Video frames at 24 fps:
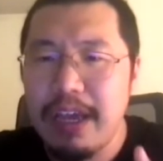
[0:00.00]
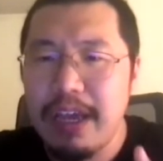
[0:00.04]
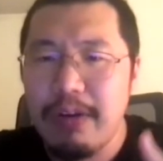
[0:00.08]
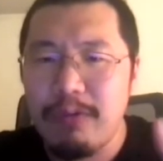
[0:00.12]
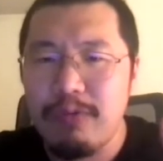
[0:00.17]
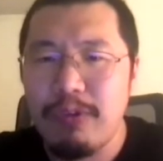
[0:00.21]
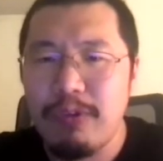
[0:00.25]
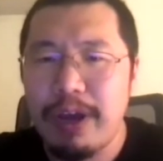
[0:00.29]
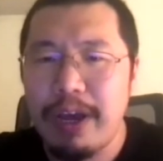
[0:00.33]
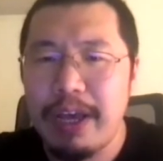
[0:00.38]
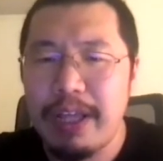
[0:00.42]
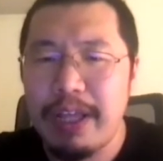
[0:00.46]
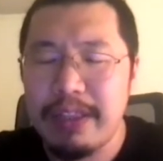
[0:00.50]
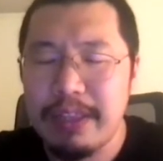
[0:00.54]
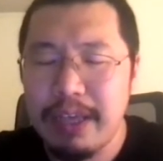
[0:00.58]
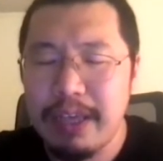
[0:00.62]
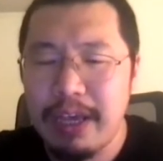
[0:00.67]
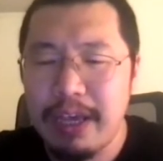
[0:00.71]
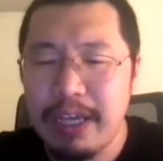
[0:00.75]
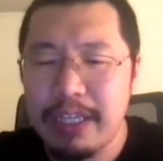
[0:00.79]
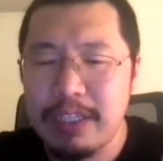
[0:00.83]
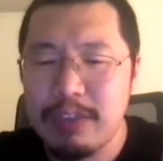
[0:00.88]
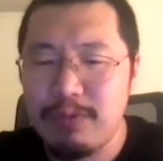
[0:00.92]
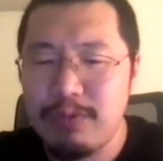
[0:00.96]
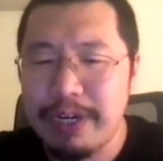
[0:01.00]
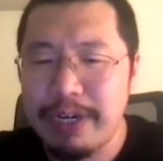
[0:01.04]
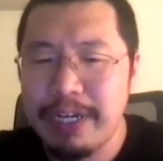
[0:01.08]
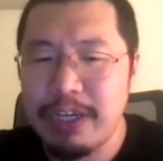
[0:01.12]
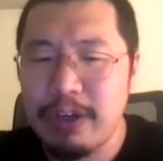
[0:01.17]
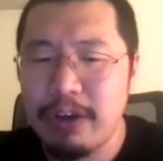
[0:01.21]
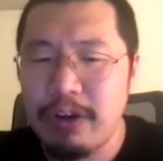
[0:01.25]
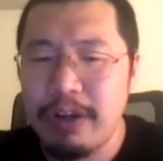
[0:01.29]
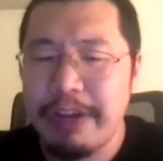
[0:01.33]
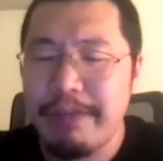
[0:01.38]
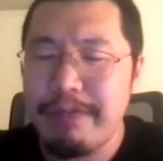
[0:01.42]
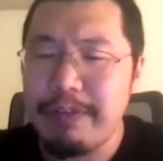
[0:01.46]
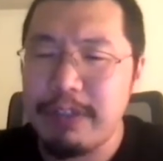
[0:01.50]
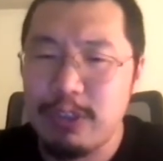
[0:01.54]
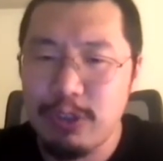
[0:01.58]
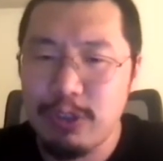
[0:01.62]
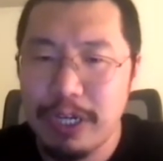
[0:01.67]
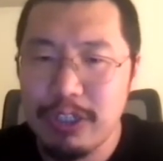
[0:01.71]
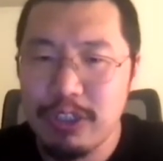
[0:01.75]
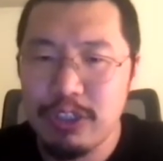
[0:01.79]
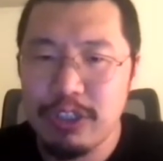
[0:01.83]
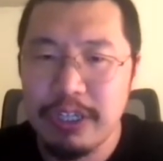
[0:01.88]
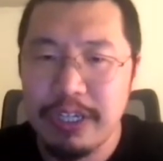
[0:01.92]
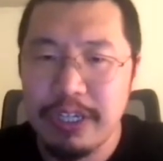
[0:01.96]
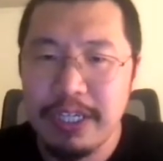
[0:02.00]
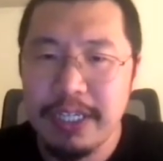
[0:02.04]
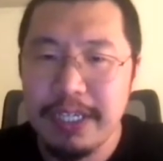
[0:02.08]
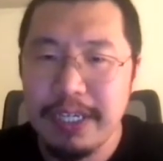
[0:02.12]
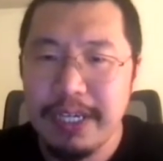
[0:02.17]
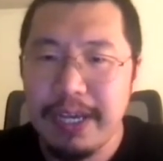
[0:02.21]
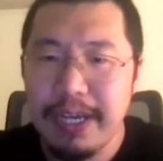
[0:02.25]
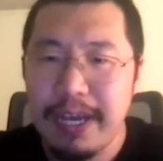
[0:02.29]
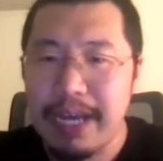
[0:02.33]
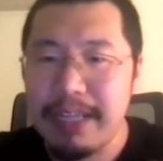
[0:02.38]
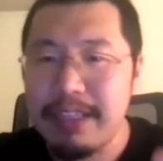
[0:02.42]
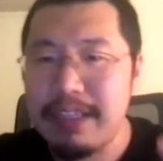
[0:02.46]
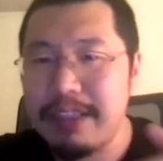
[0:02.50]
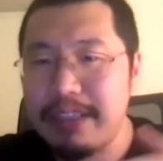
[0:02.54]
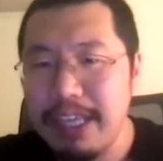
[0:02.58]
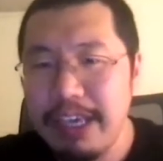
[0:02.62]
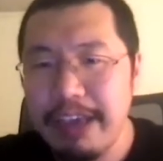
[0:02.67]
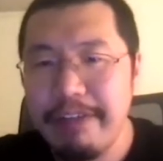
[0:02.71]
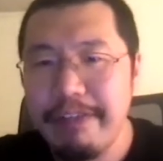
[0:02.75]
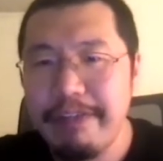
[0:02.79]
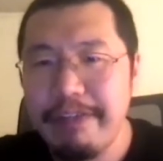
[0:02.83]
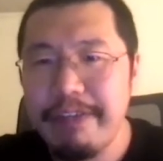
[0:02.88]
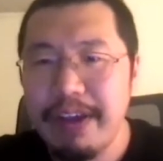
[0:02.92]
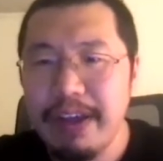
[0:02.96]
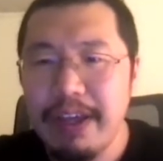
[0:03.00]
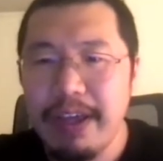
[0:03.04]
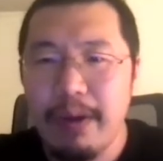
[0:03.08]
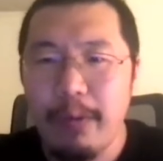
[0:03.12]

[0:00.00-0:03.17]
running on infrastructure underneath,